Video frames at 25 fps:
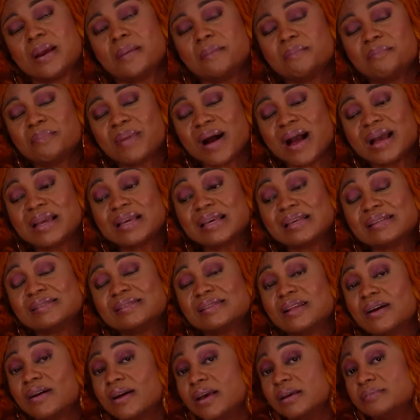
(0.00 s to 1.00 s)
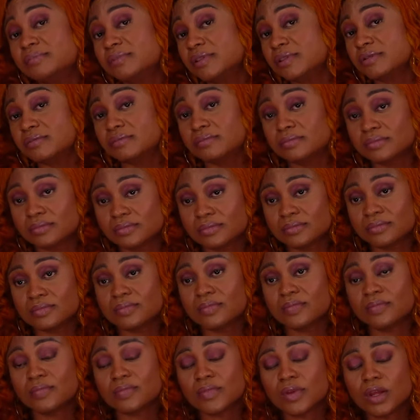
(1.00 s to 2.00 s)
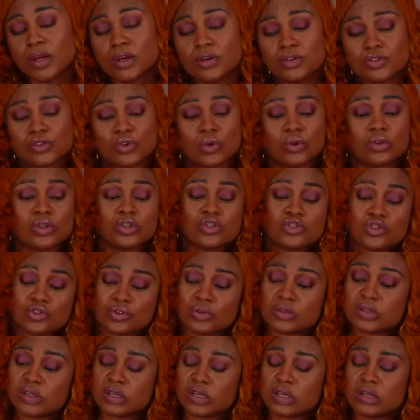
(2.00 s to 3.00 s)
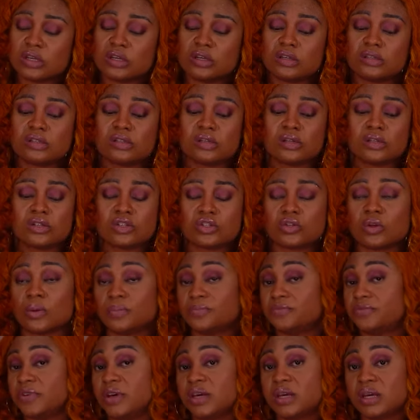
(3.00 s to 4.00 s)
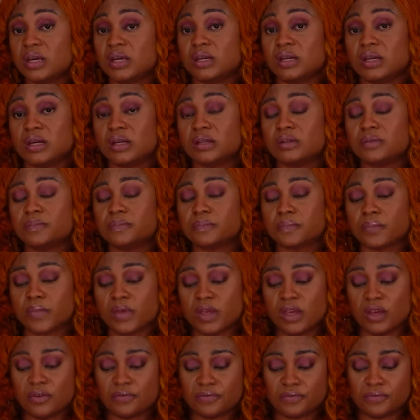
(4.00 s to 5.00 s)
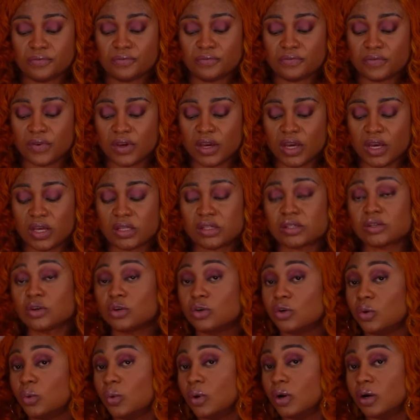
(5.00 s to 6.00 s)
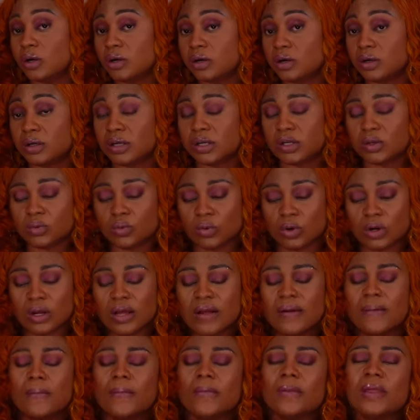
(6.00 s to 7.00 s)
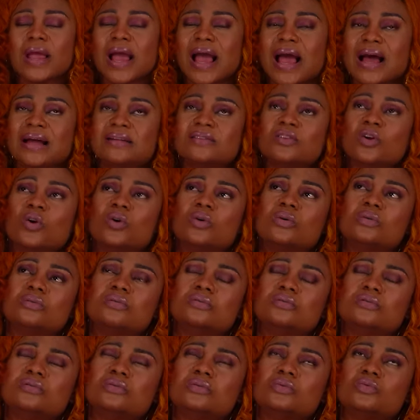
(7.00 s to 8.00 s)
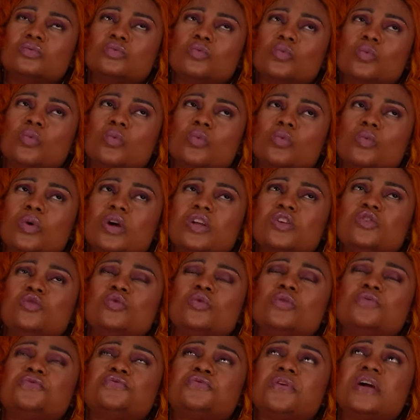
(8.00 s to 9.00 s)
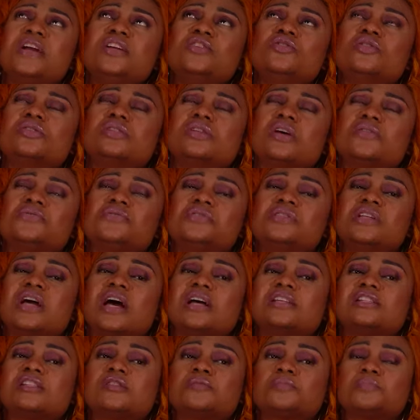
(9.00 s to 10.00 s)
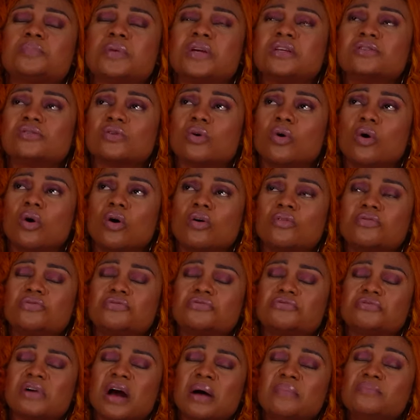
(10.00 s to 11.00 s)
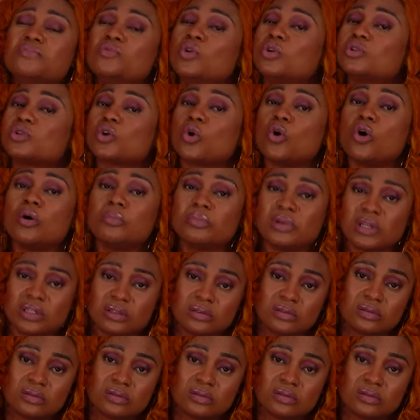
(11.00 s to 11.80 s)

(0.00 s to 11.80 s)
Bag is not empty. So the truth is, stop faking it. If it's going to work, let it work. And when you find yourself in that space of, I'm not coming,